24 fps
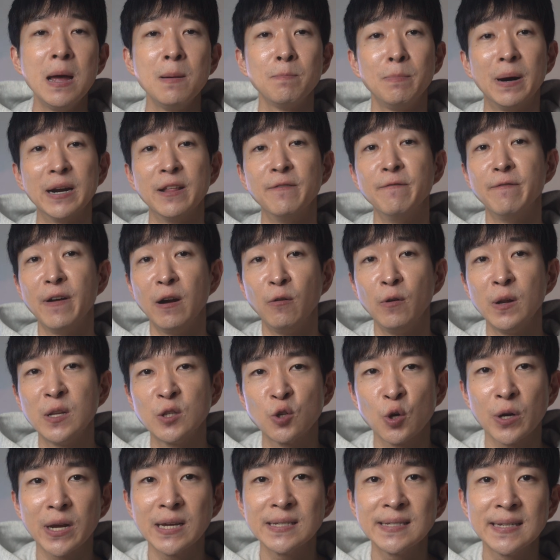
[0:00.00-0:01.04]
but in very
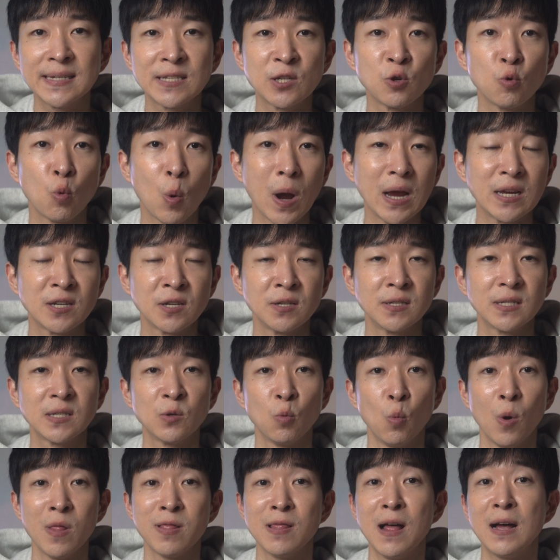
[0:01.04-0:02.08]
tricky situations
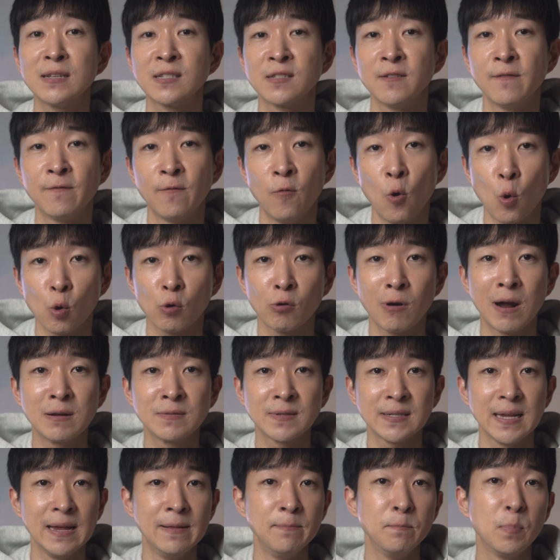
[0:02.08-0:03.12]
with lots of
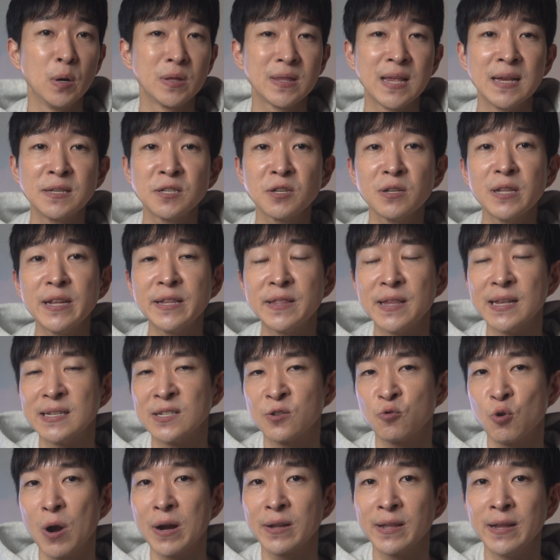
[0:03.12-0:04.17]
foregrounds and potentially
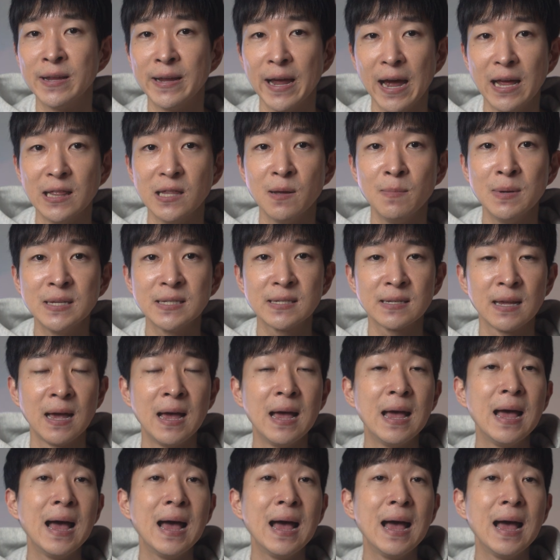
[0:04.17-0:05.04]
distracting elements,